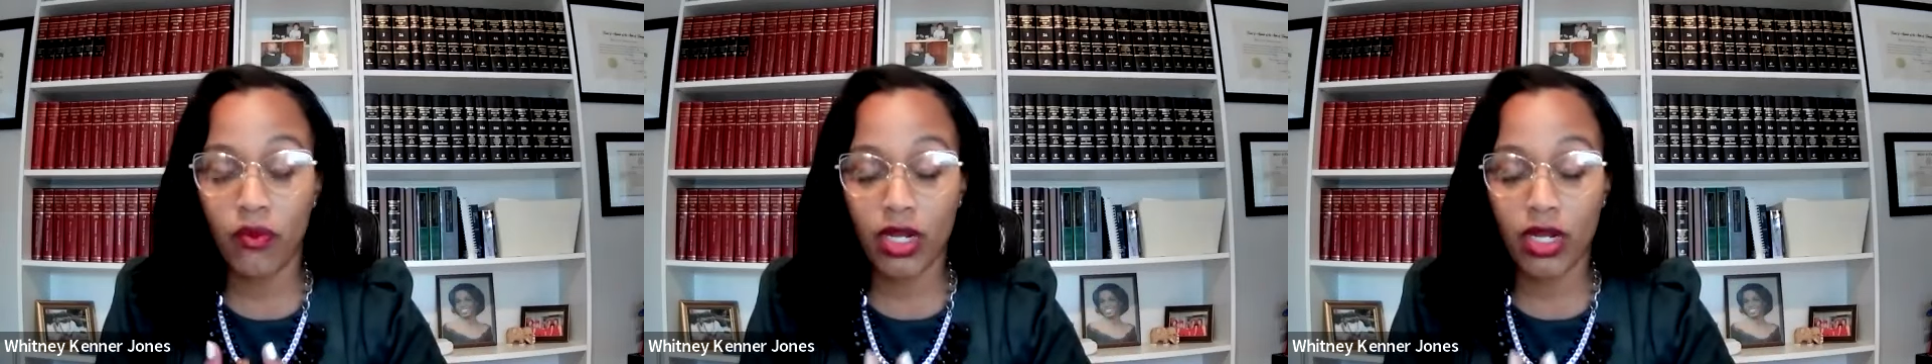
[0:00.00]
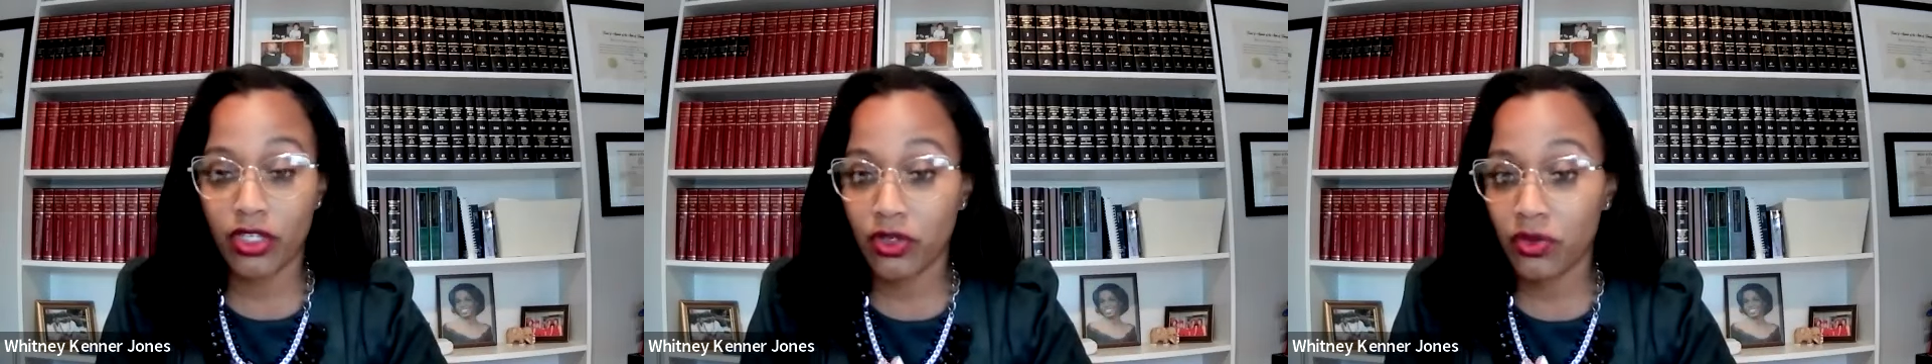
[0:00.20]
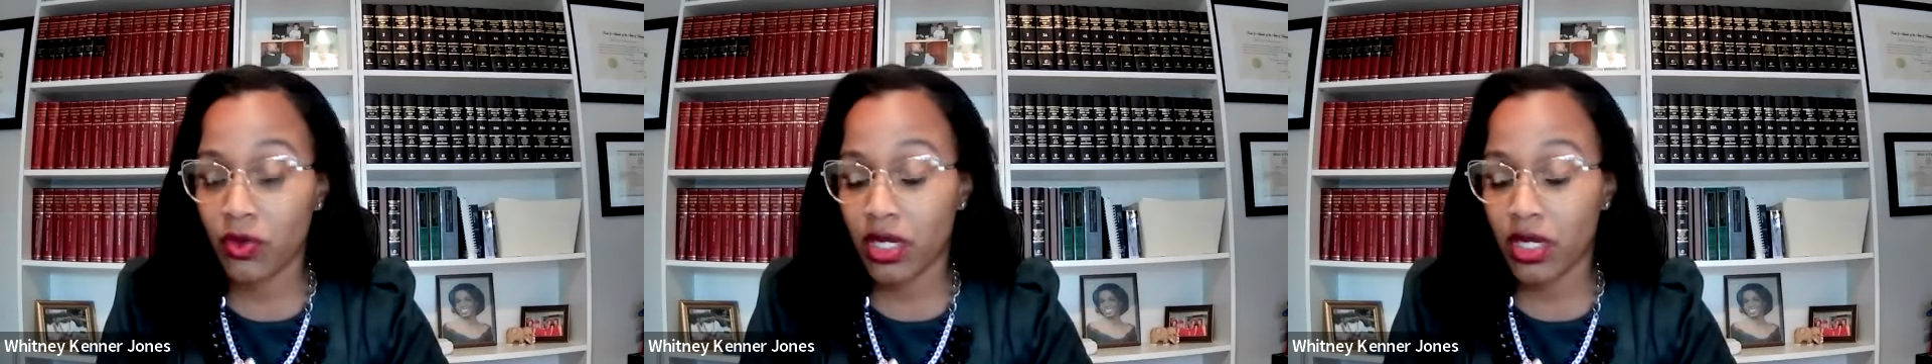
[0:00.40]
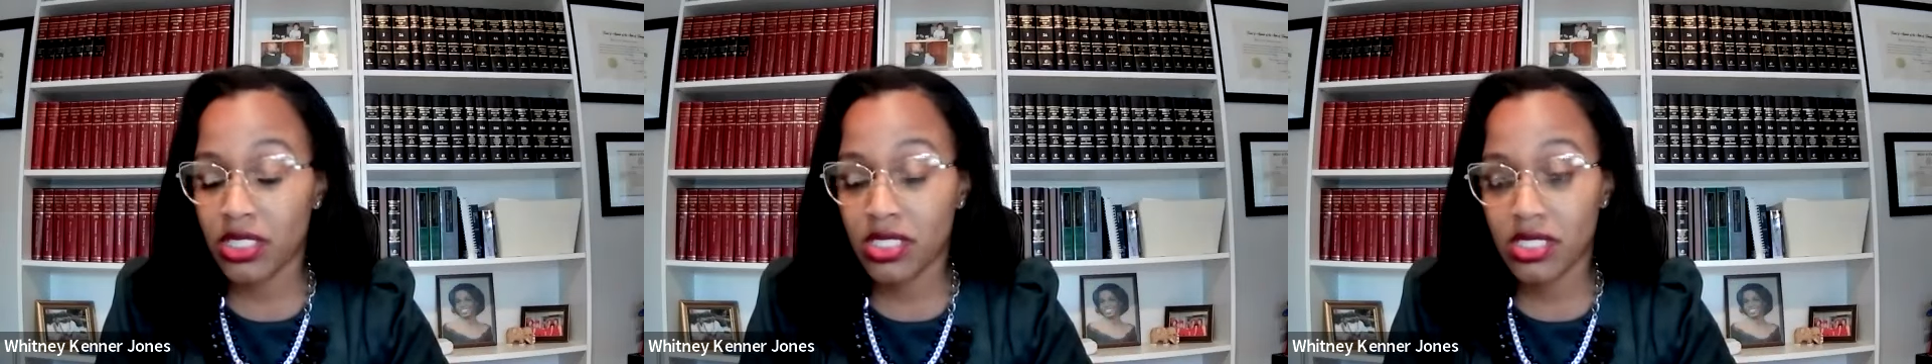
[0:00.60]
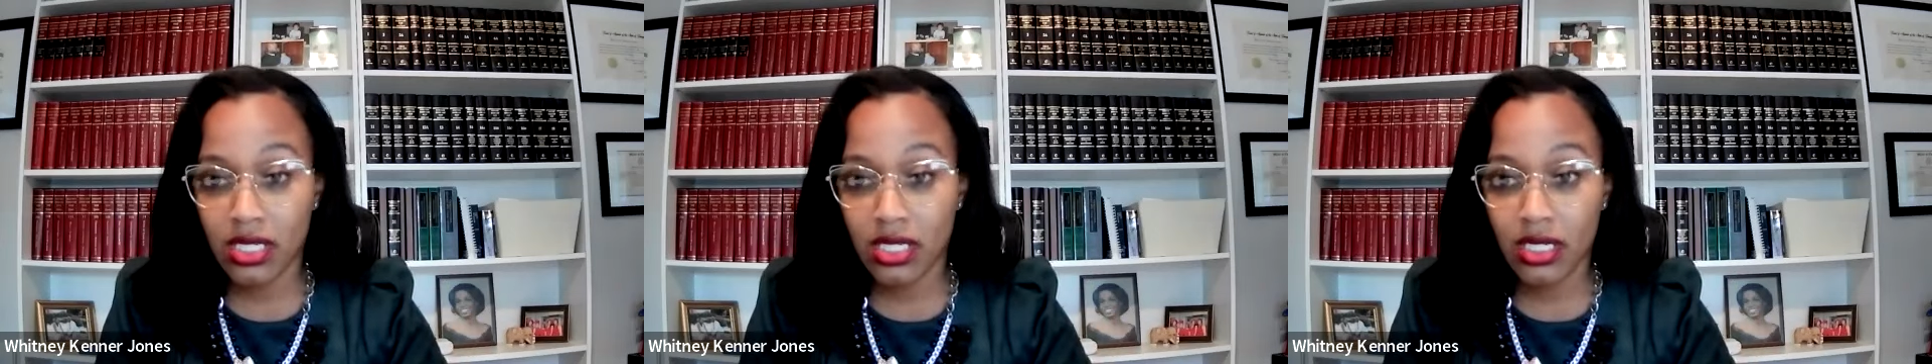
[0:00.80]
what you want to
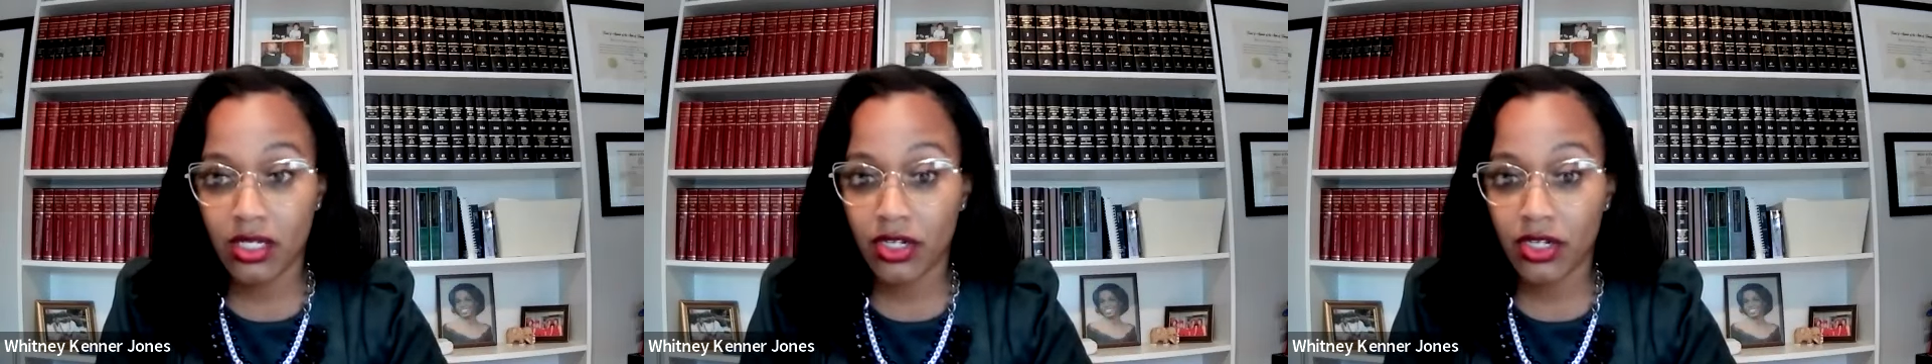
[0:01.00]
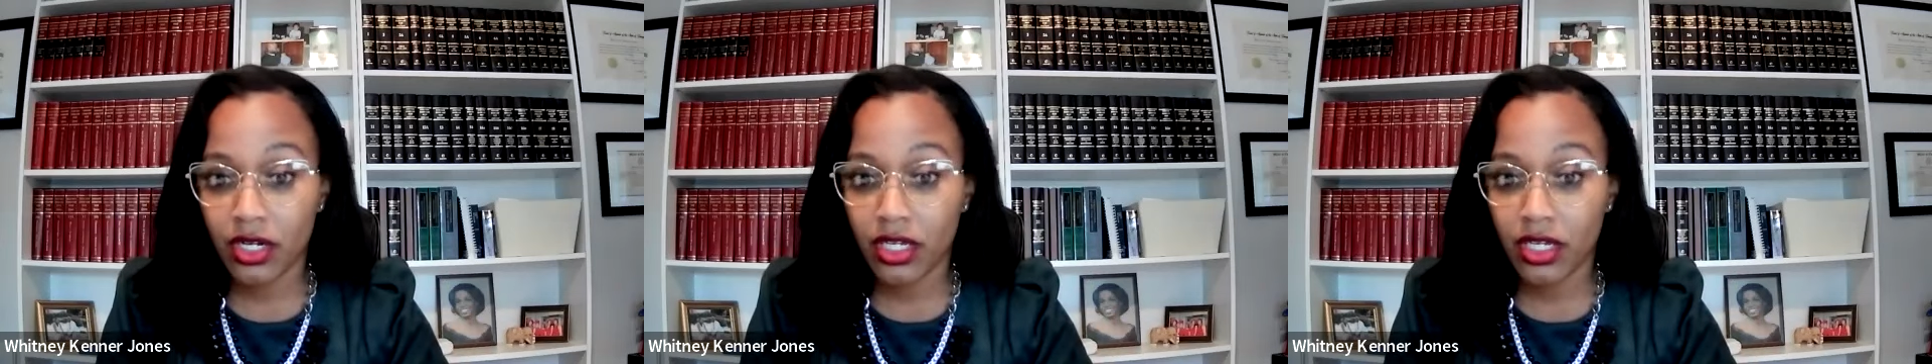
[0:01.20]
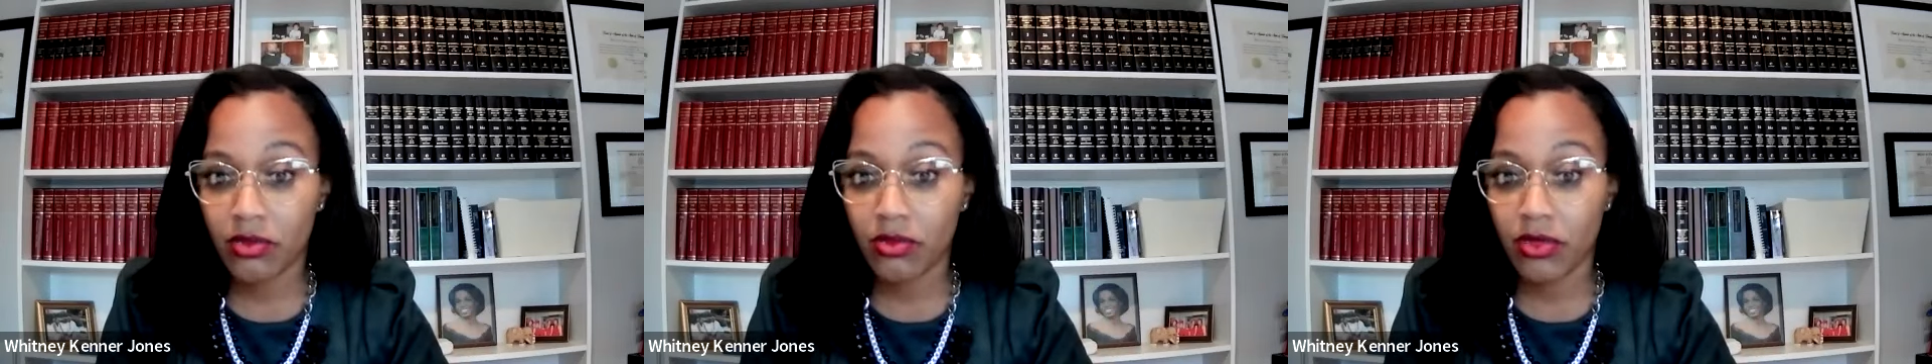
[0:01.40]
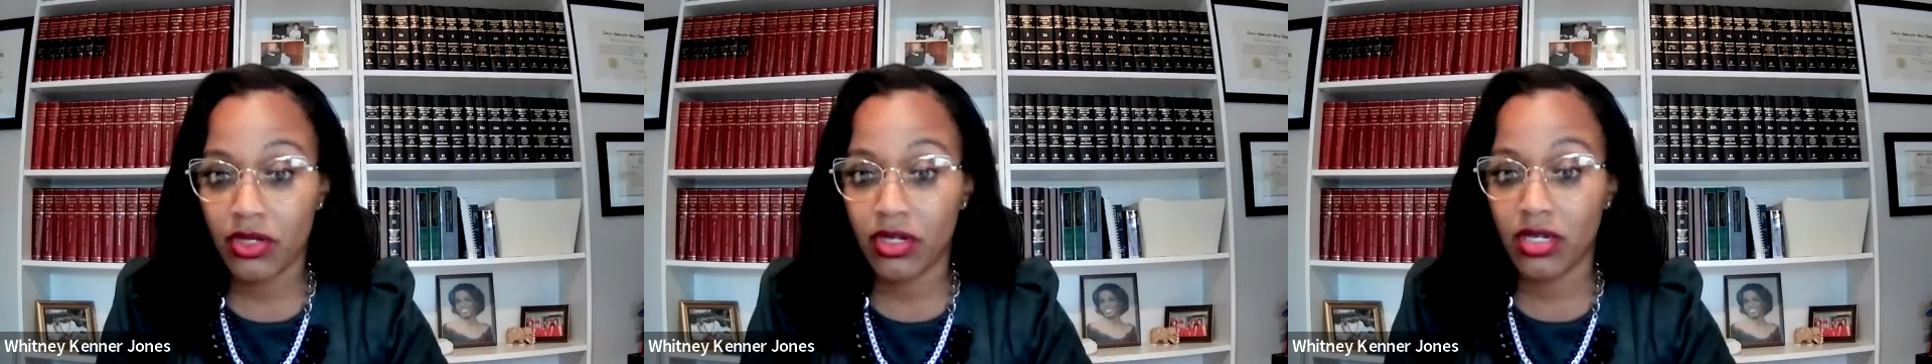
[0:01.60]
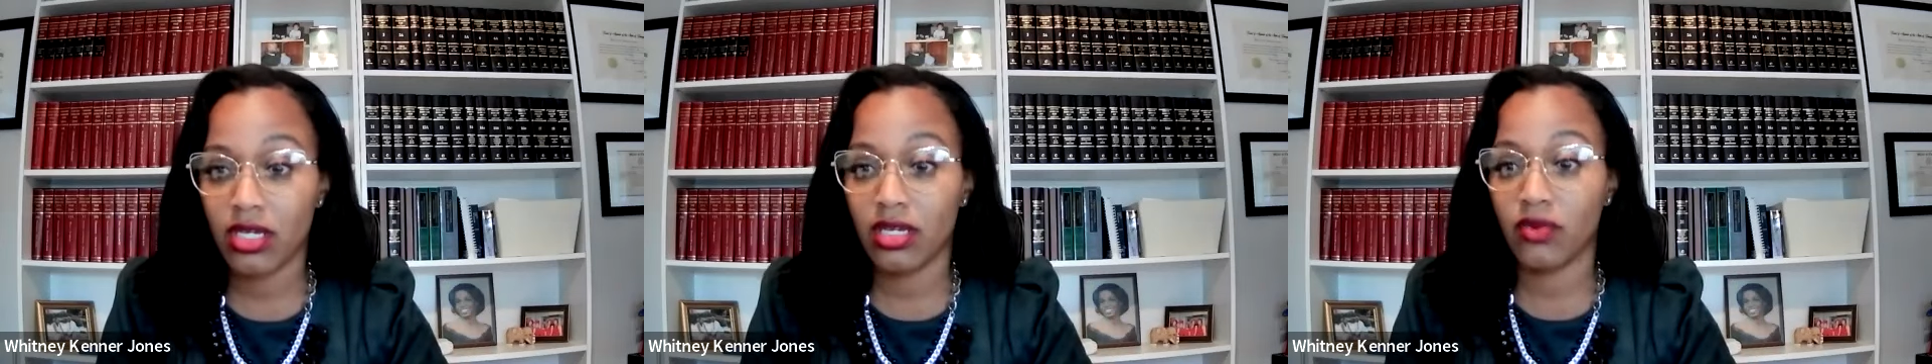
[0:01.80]
see in your
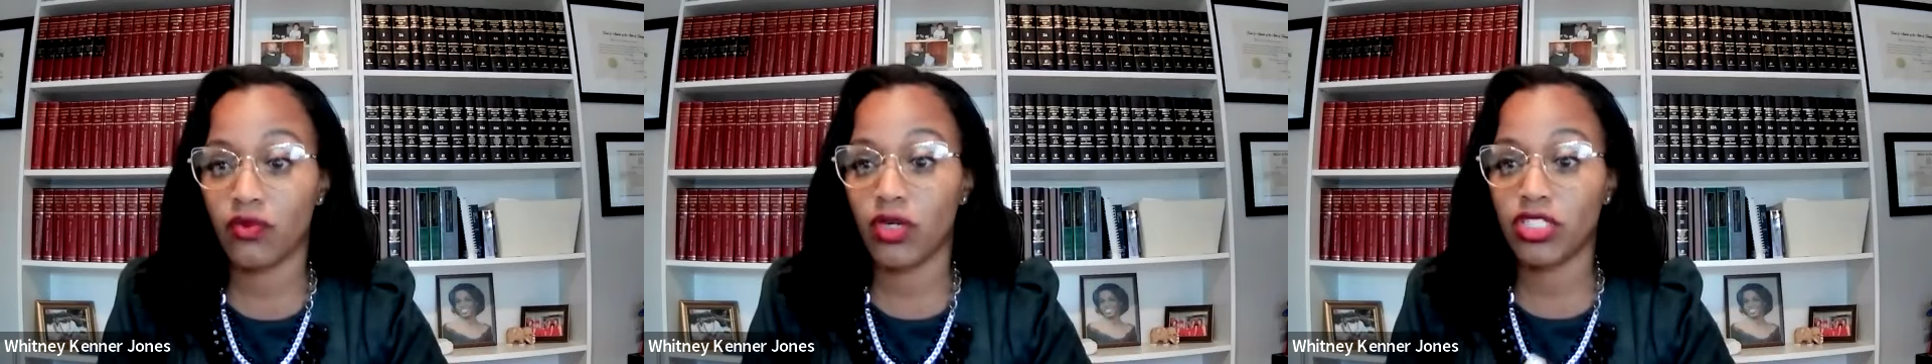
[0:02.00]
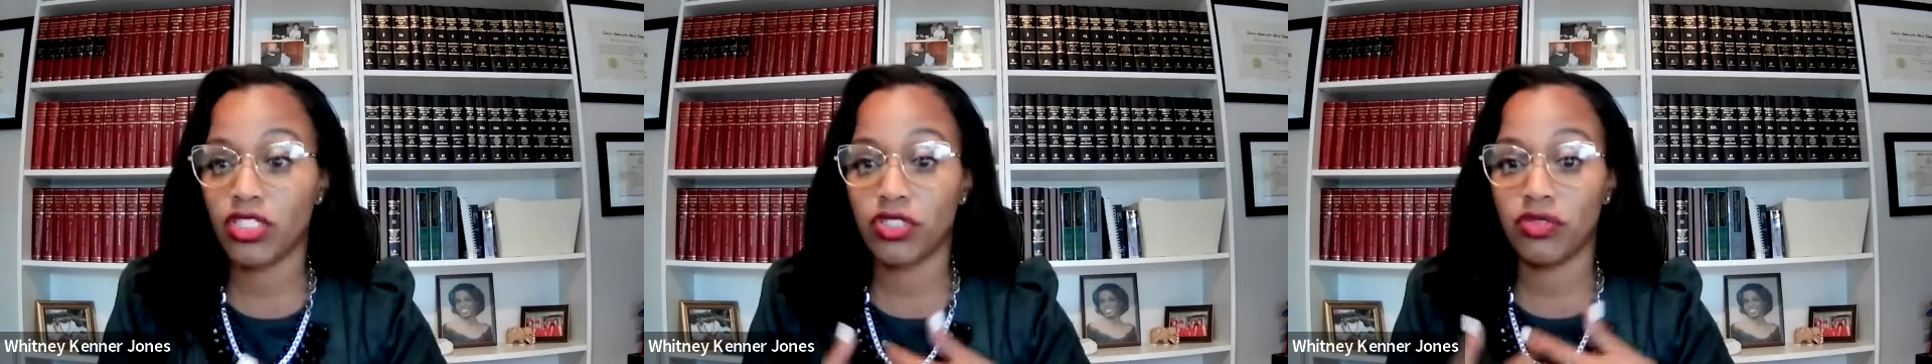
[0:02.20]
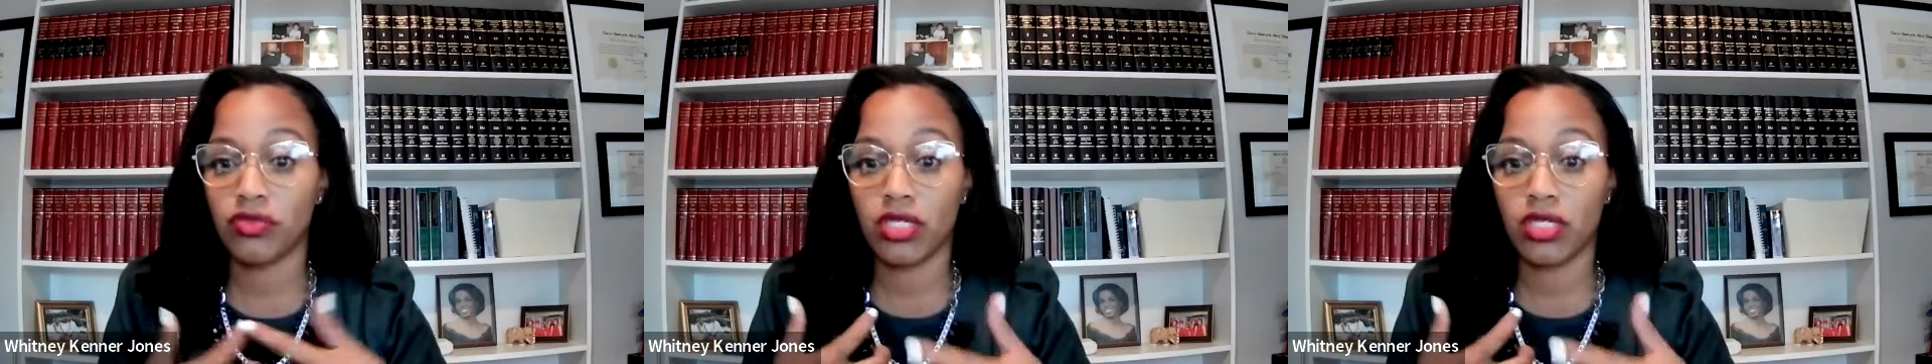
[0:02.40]
community and what you